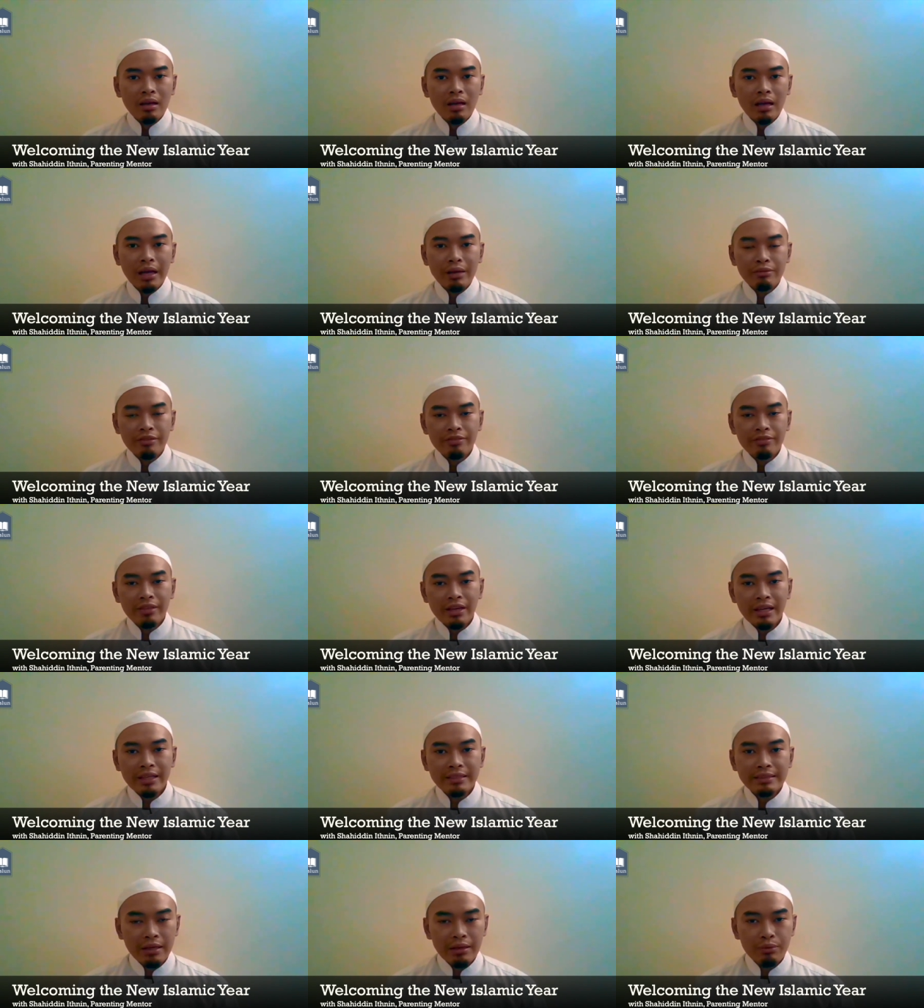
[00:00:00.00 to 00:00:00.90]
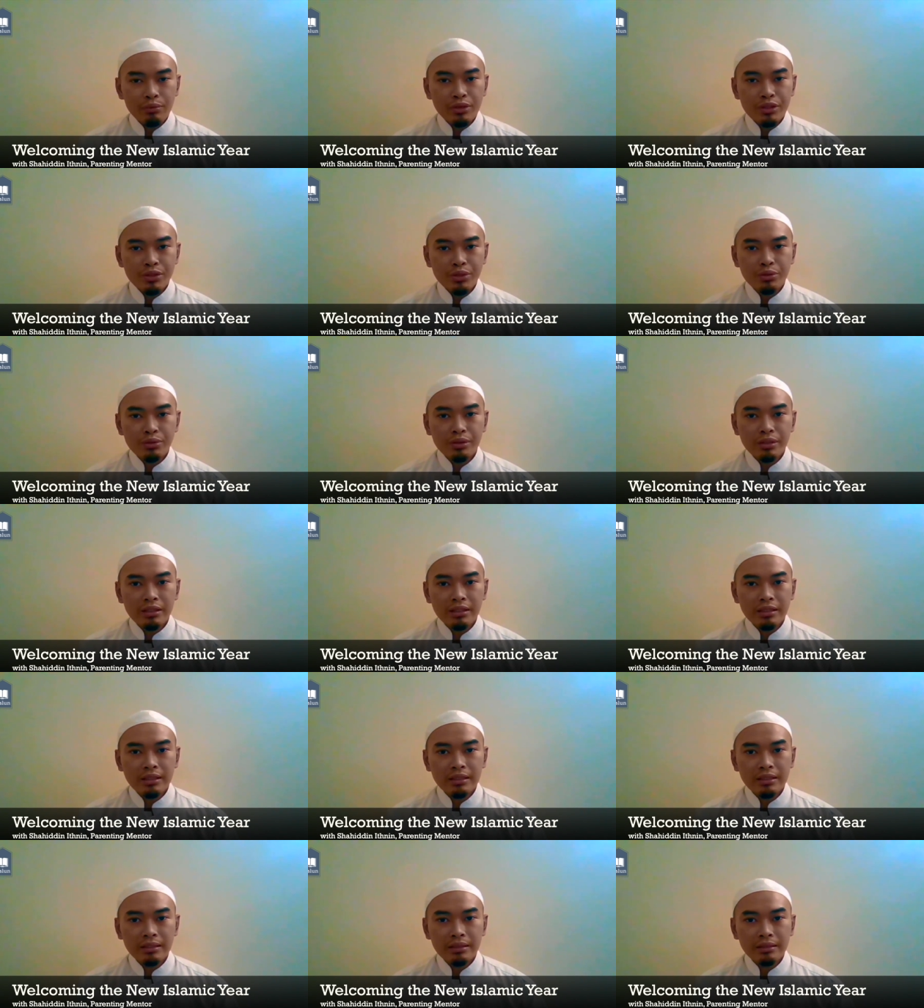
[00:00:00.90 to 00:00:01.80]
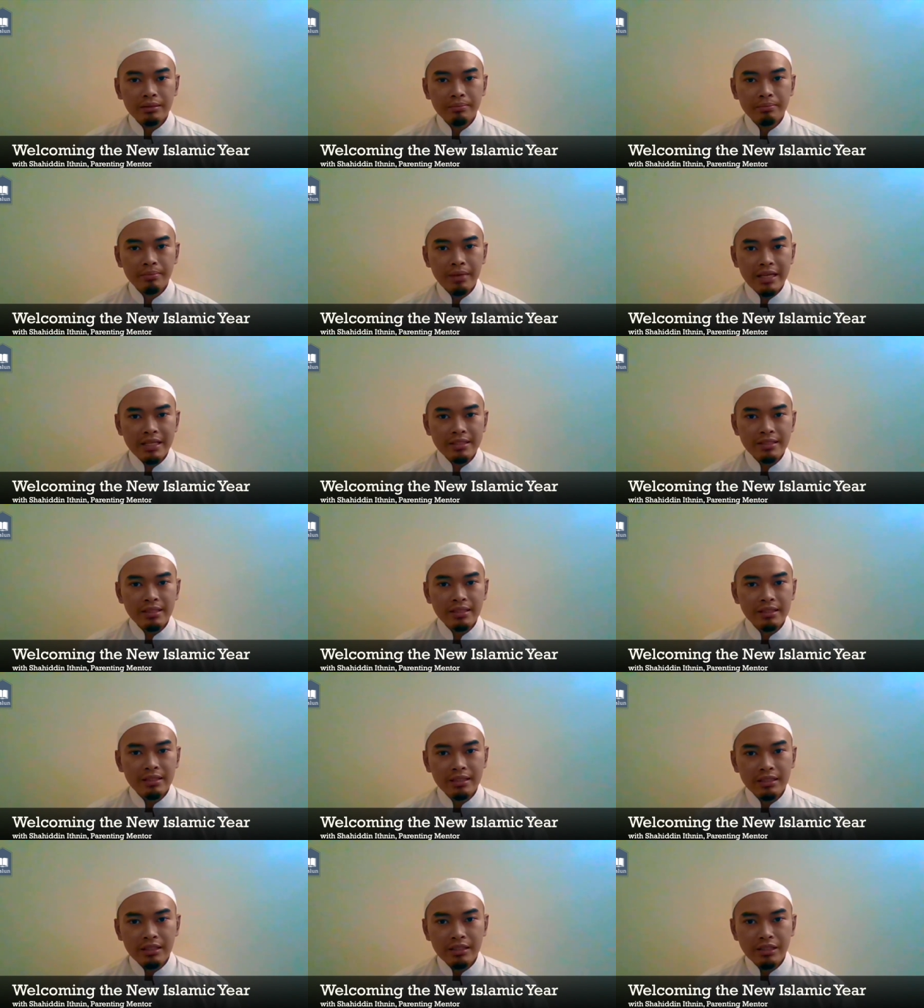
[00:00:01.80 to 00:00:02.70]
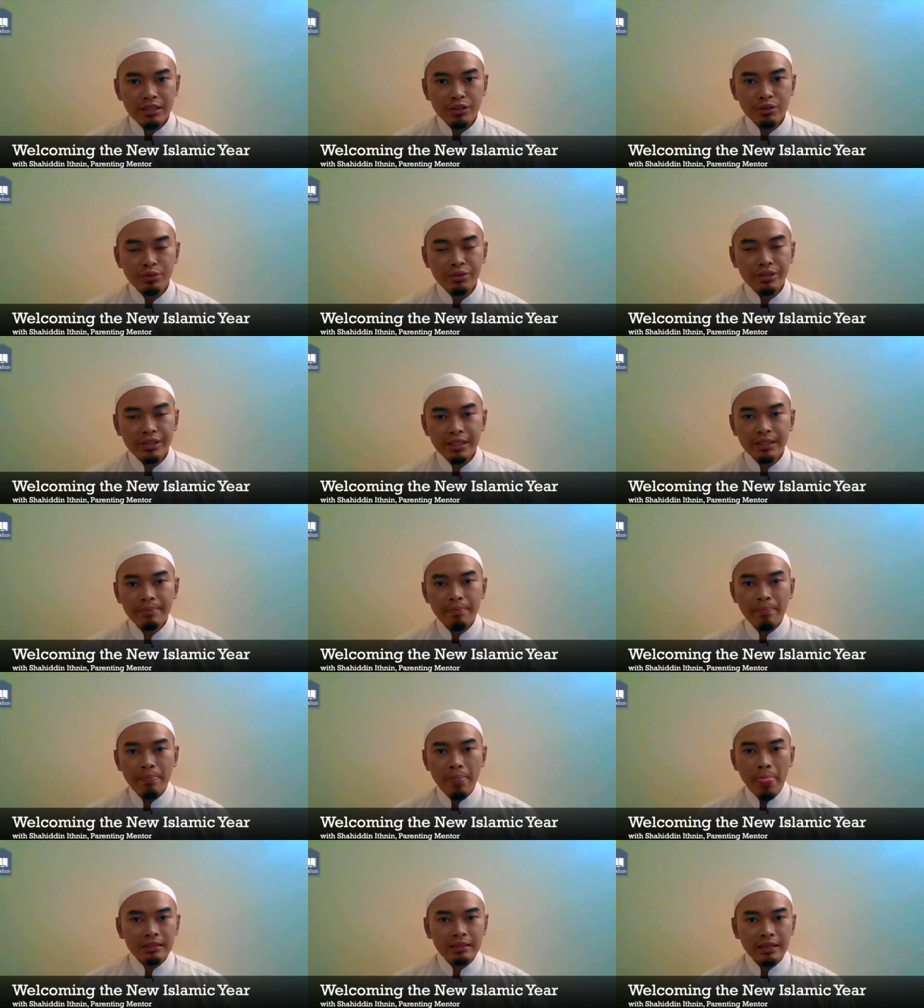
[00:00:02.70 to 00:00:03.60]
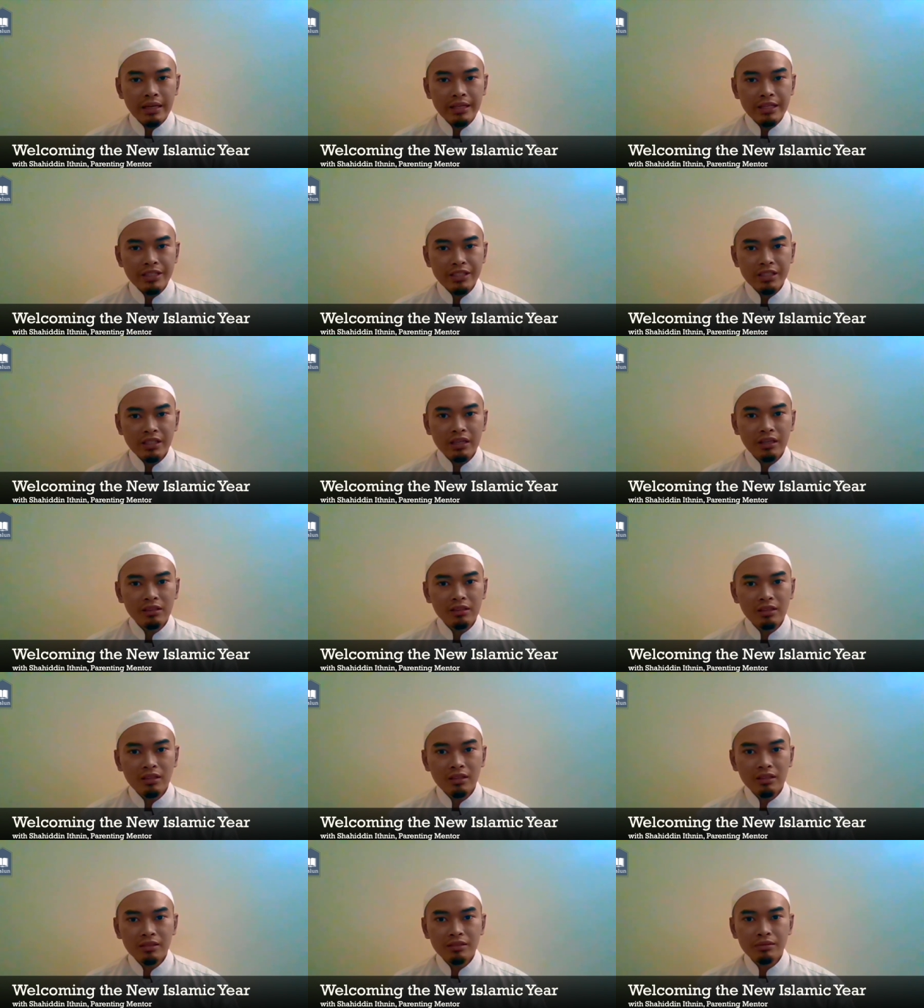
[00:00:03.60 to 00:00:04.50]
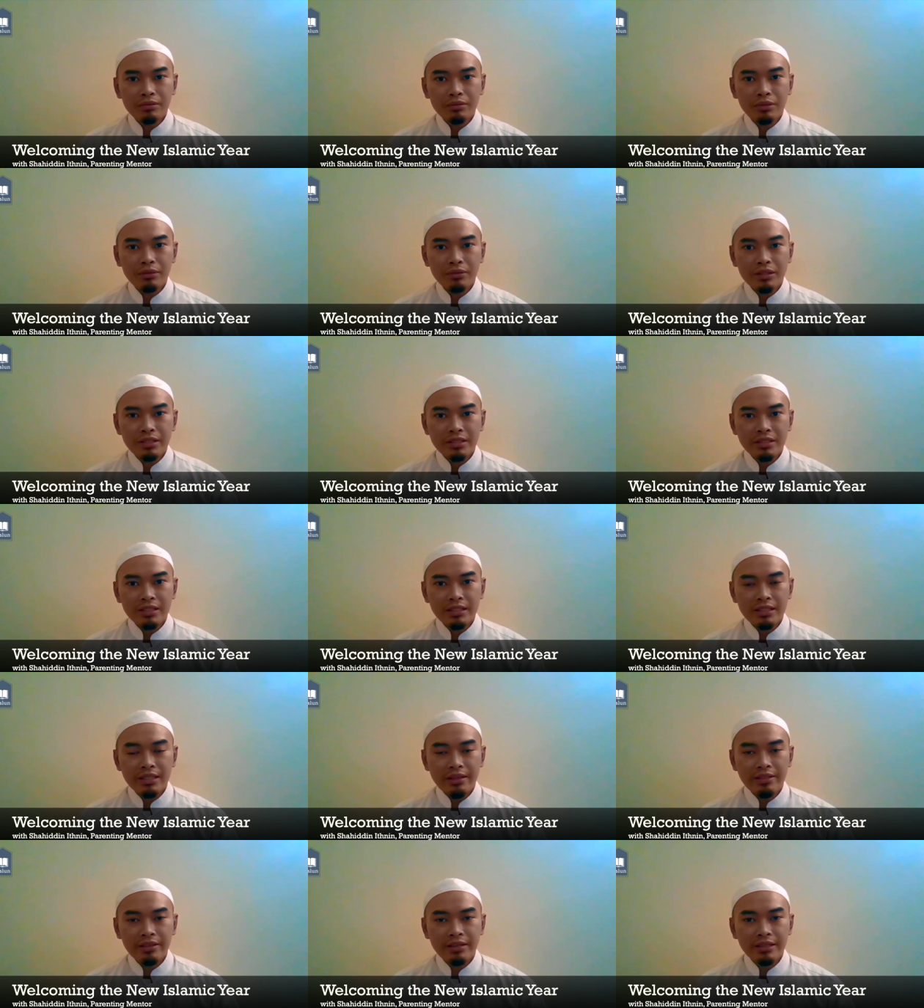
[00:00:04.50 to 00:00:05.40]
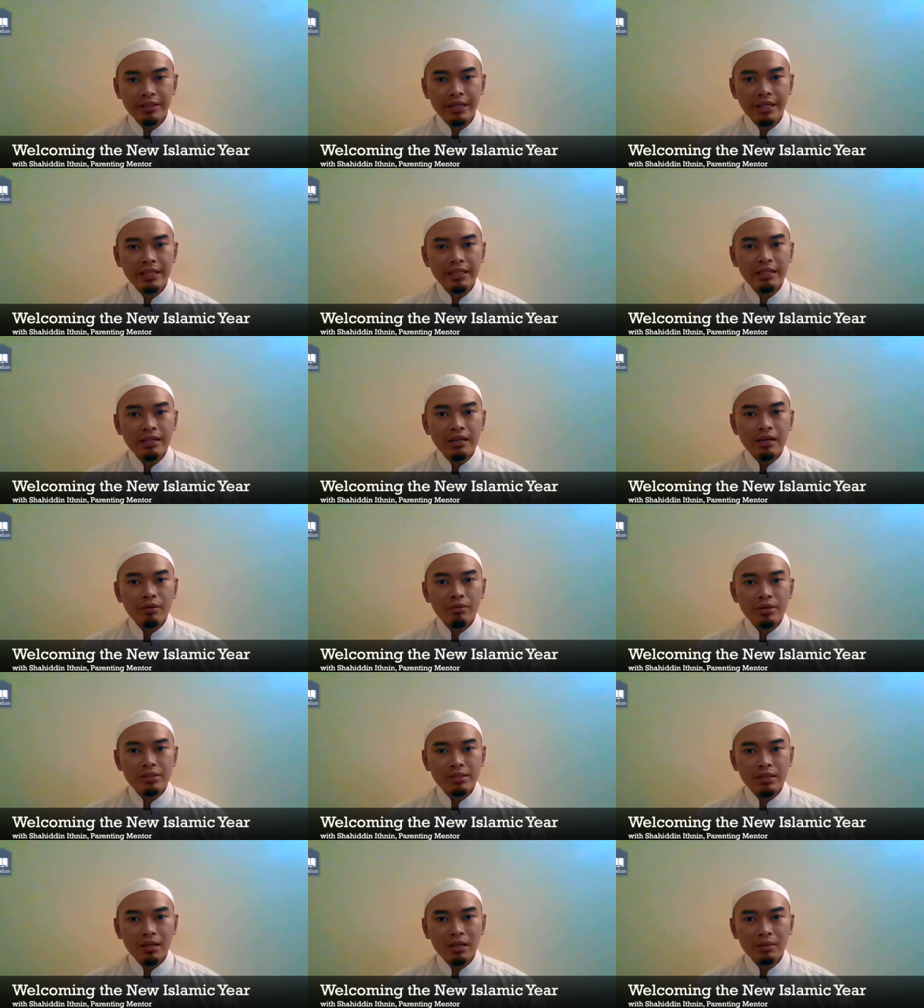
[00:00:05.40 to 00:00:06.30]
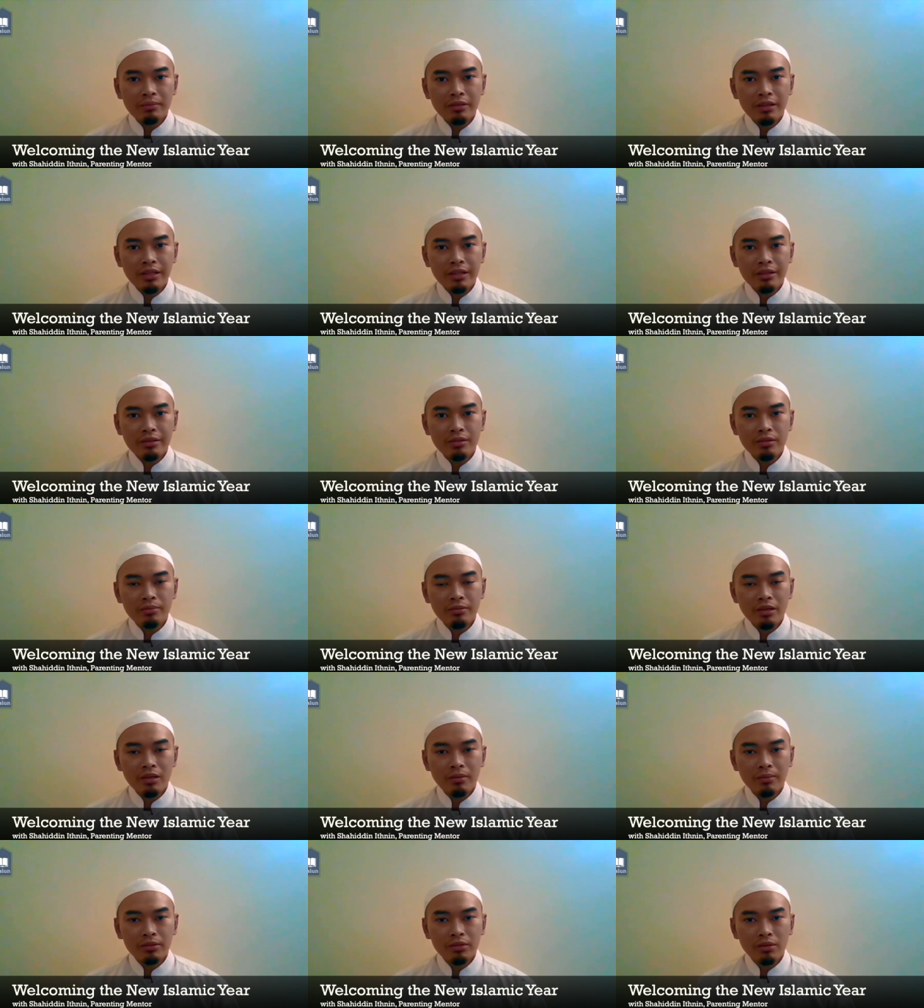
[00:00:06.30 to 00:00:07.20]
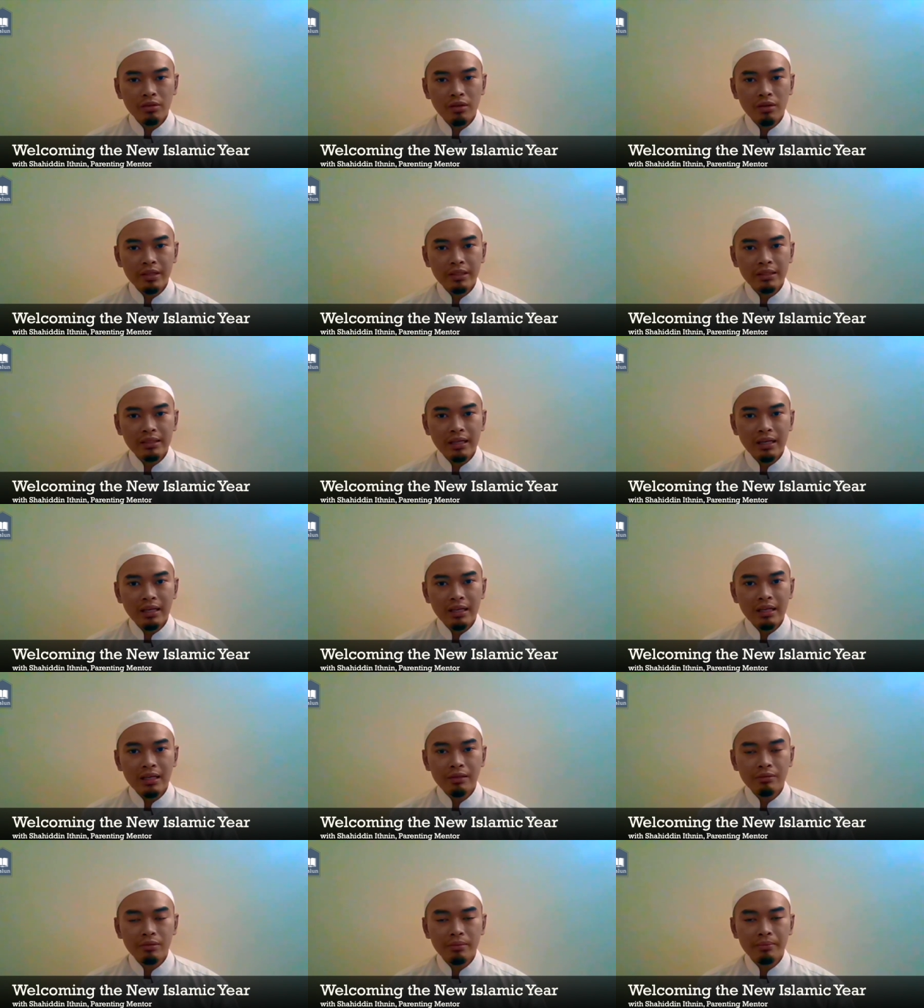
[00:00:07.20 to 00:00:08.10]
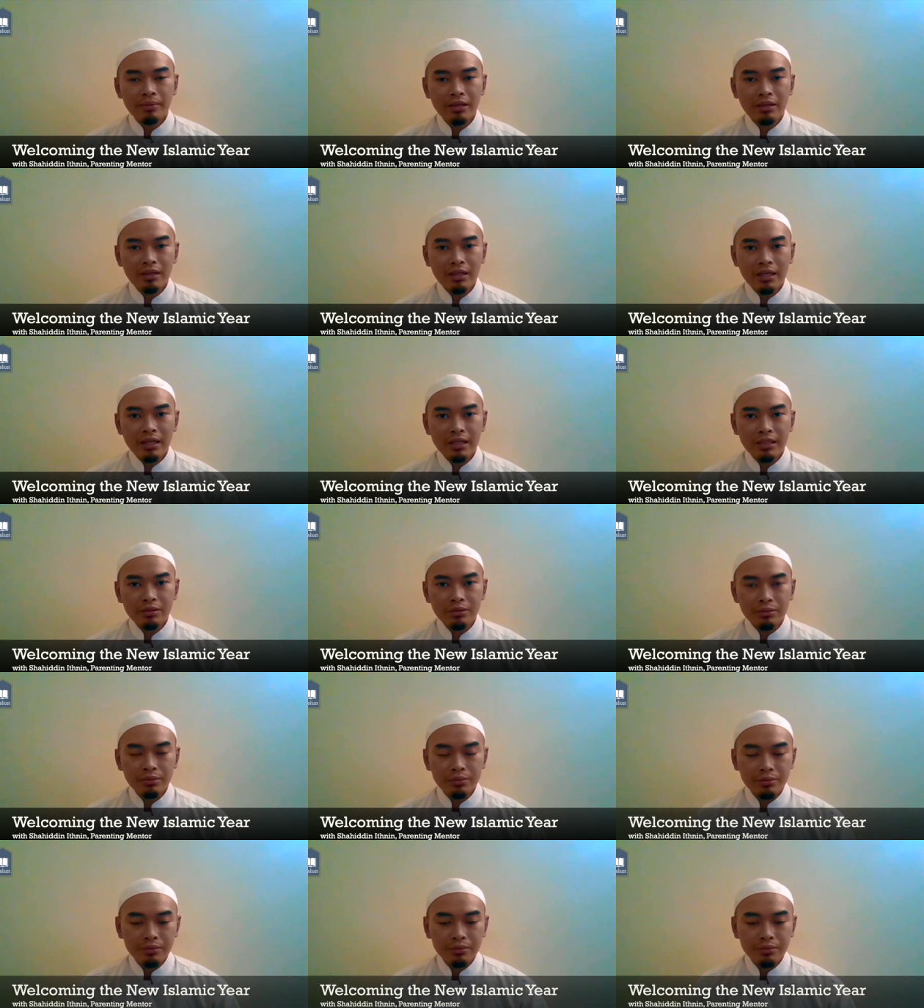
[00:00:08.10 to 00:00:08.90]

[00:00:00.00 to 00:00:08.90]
And with that, I wish you a blessed new year, and inshallah we will see each other again. Wassalamualaikum warahmatullahi ta'ala wabarakatuh.